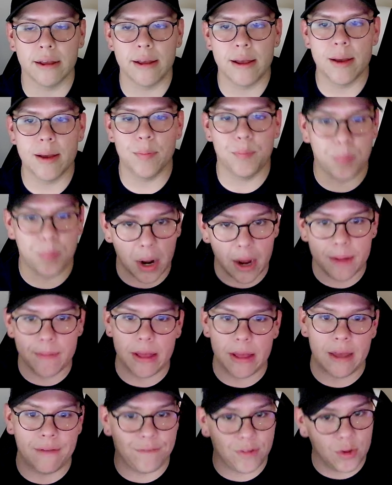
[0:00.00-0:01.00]
but
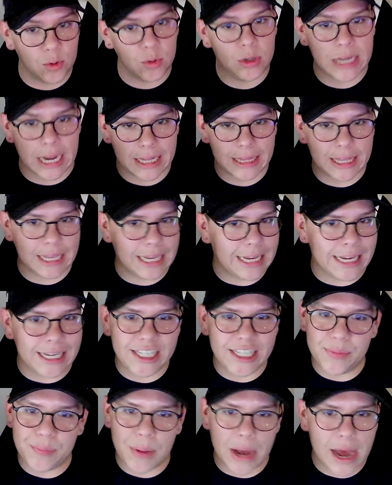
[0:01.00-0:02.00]
if you take the
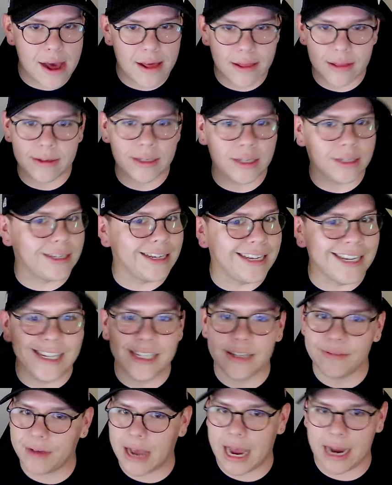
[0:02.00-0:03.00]
easy path just ease
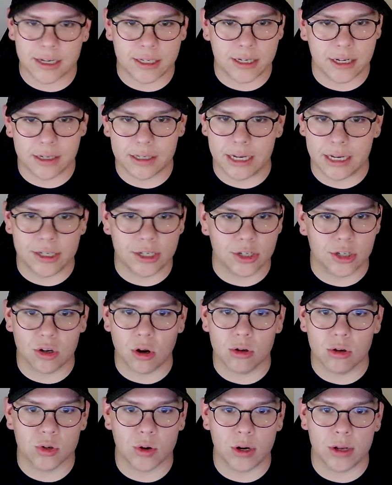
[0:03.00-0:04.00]
of access and just go
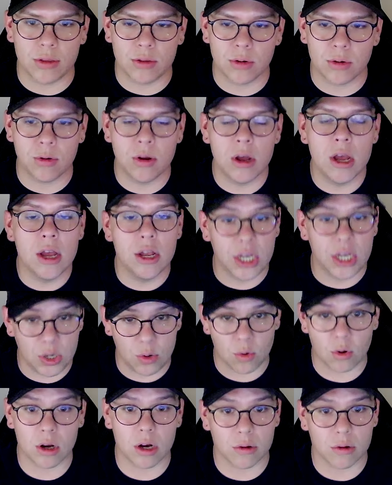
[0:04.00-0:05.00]
straight through you
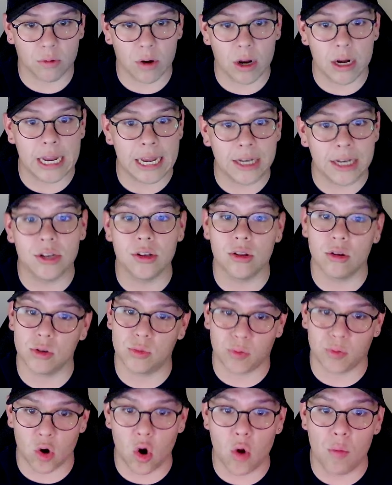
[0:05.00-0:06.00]
are going to run into those
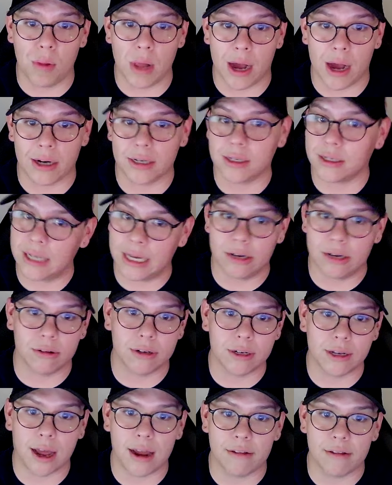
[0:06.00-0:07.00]
roadblocks later in
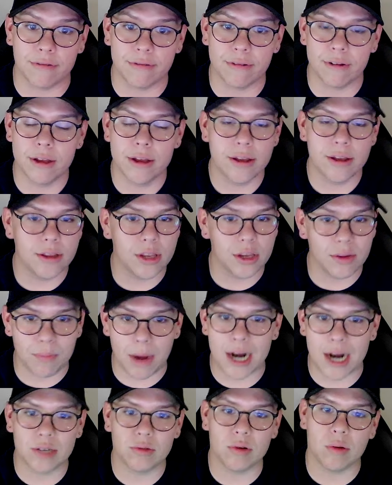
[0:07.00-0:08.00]
life you might
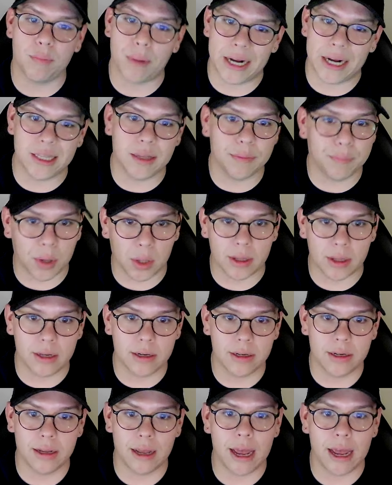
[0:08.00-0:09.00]
as well bite the bullet
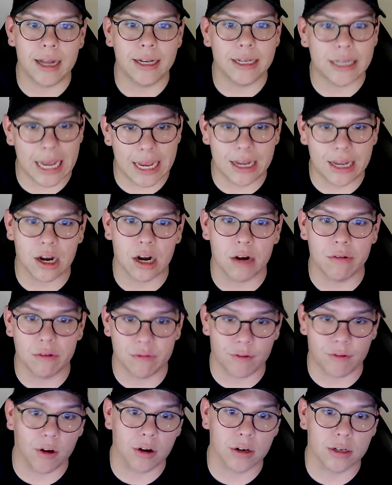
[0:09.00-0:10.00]
and take care of it
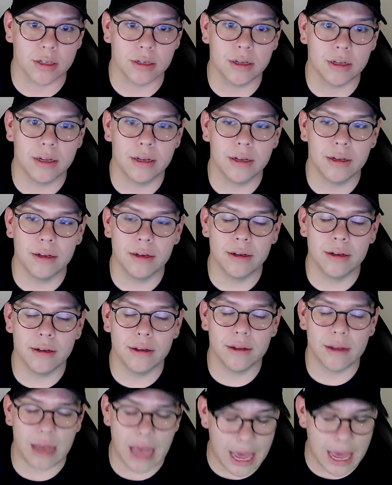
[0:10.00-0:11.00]
first
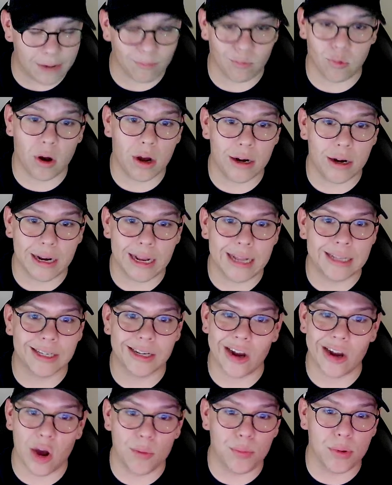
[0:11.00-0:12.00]
and one it's going
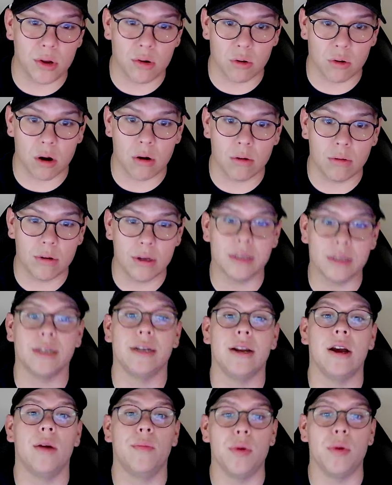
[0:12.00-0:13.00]
to help you grow it's going to
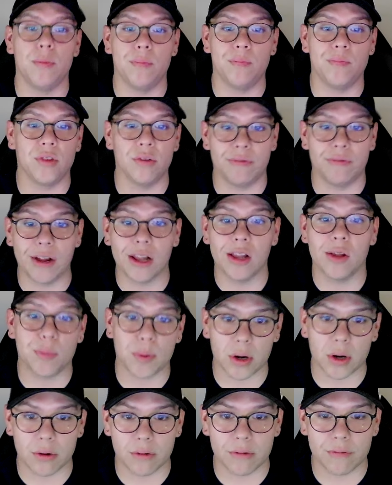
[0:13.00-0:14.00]
help you develop
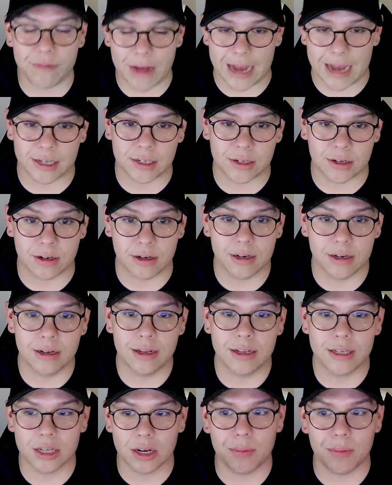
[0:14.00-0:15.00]
faster
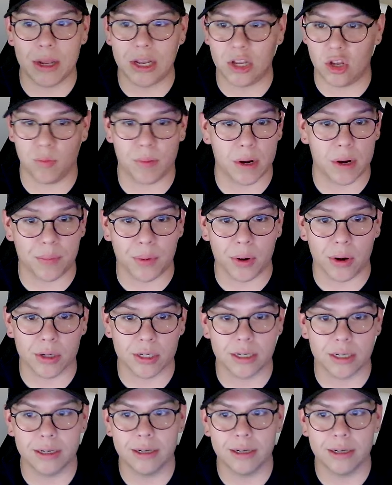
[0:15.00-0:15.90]
it's going to make you a better person